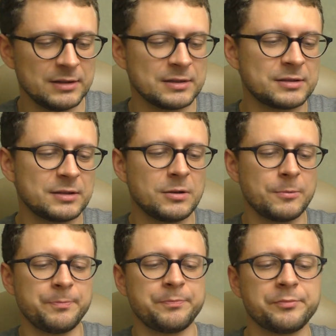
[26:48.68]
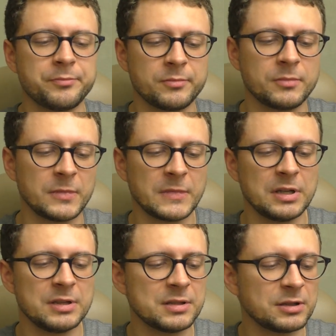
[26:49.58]
So,
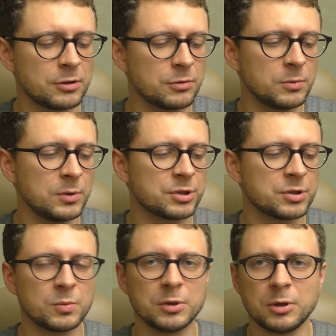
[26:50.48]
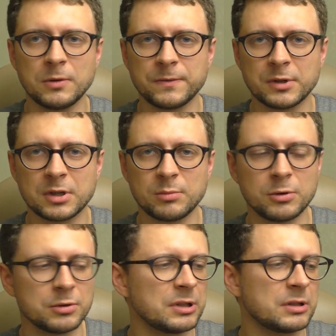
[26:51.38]
is it a good watch? What do I think
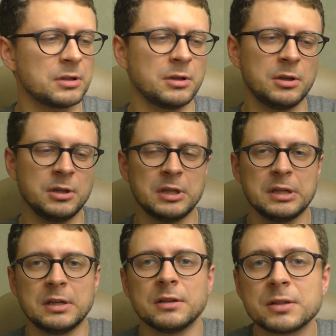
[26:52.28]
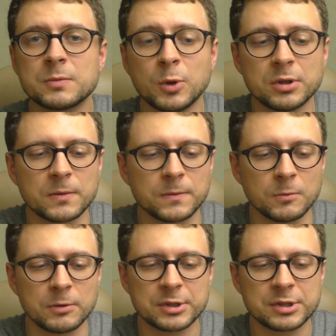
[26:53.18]
about it? This wonderful
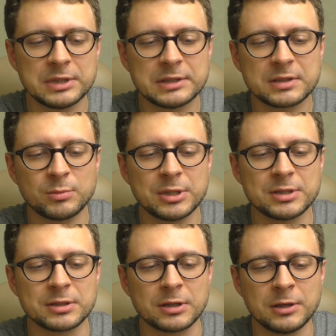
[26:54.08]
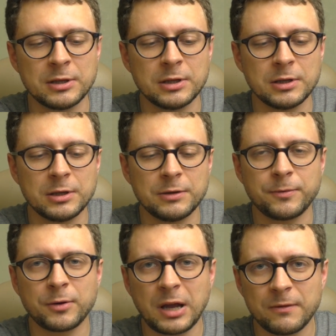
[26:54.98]
watch, it's amazing. If
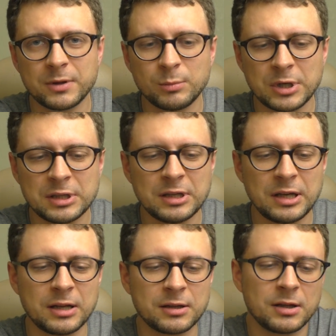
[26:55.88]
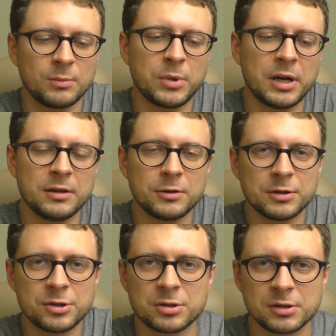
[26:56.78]
you have the money and can buy the
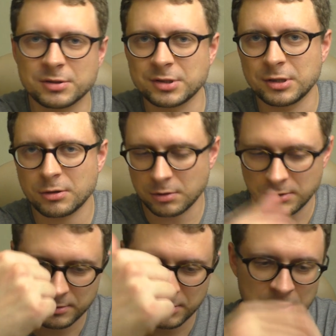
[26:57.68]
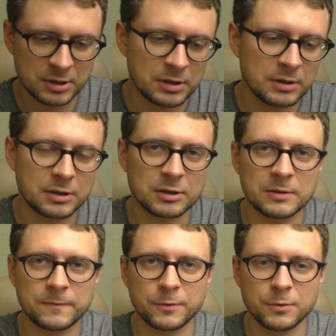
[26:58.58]
original Seiko,
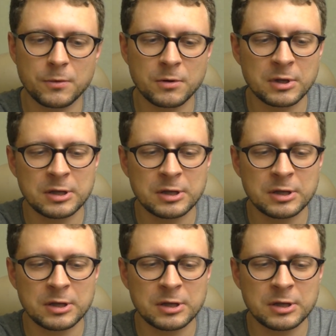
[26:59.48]
great for you.